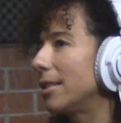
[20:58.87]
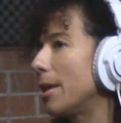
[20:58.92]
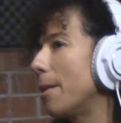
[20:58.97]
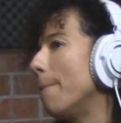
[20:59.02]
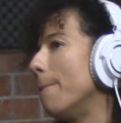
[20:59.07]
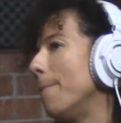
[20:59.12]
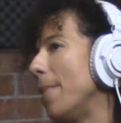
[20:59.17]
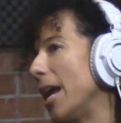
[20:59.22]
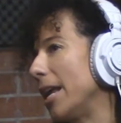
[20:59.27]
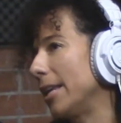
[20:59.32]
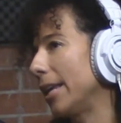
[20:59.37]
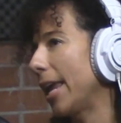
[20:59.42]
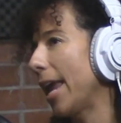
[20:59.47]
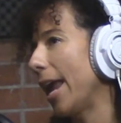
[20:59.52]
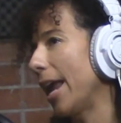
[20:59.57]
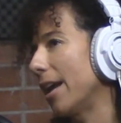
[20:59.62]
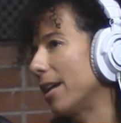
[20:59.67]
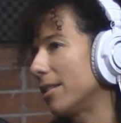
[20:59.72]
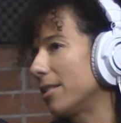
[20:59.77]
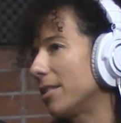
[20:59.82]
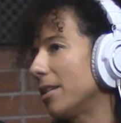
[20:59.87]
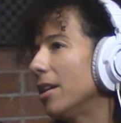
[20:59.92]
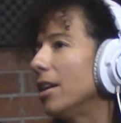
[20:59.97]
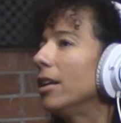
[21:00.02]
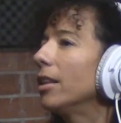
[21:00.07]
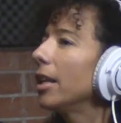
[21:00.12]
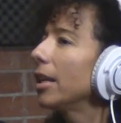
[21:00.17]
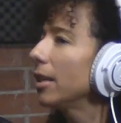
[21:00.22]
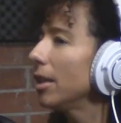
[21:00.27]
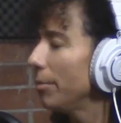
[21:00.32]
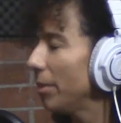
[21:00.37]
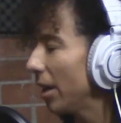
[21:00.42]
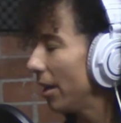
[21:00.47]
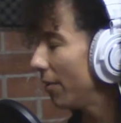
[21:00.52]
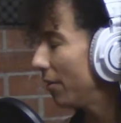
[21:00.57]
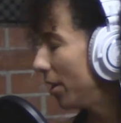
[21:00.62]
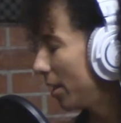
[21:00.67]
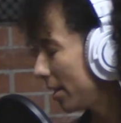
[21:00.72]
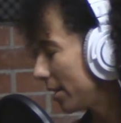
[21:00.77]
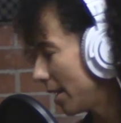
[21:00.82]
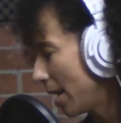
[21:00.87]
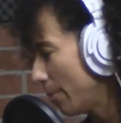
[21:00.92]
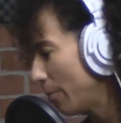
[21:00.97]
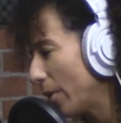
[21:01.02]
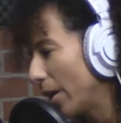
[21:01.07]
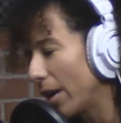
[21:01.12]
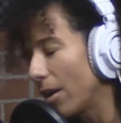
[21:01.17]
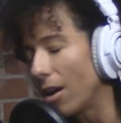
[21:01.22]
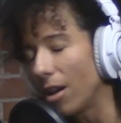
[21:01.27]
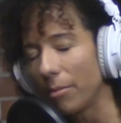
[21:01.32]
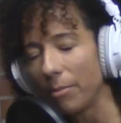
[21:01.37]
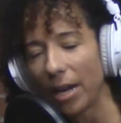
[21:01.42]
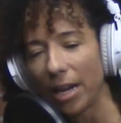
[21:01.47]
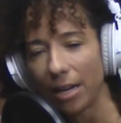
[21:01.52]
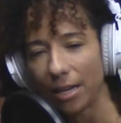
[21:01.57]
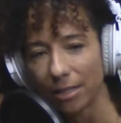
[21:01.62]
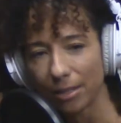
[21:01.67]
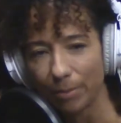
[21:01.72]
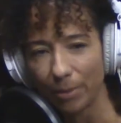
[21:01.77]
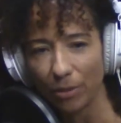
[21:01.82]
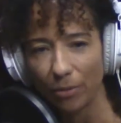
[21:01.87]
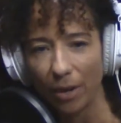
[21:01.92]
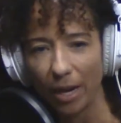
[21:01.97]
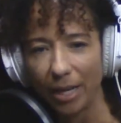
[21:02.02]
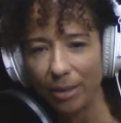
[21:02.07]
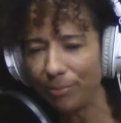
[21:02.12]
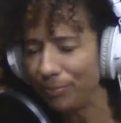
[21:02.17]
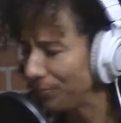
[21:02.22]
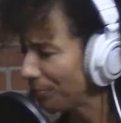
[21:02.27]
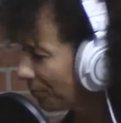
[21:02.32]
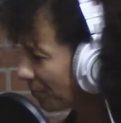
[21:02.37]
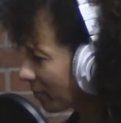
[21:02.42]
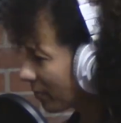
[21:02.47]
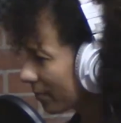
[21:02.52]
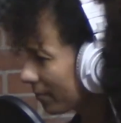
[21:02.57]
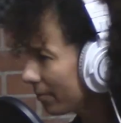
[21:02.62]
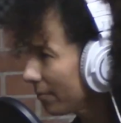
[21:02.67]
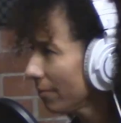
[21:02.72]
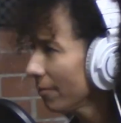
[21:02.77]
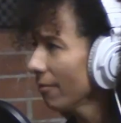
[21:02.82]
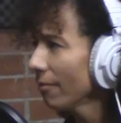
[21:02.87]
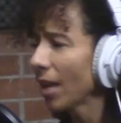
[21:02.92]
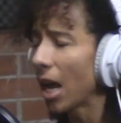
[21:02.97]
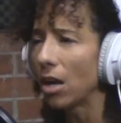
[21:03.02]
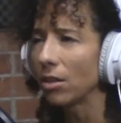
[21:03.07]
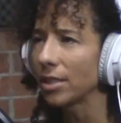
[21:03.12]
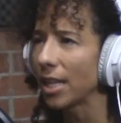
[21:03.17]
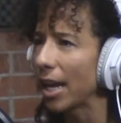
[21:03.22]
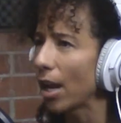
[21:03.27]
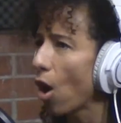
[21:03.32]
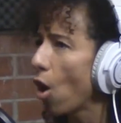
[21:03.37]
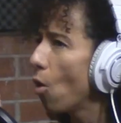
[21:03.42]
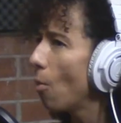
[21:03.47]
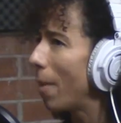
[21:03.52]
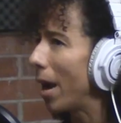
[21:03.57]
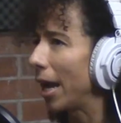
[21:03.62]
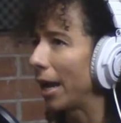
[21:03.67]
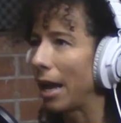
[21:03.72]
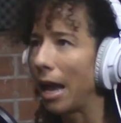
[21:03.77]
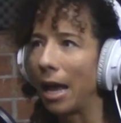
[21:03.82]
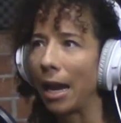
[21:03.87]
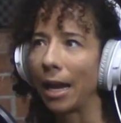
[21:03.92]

that men can't. Like, let me give you an example. I called my husband, right? I was like, oh my God,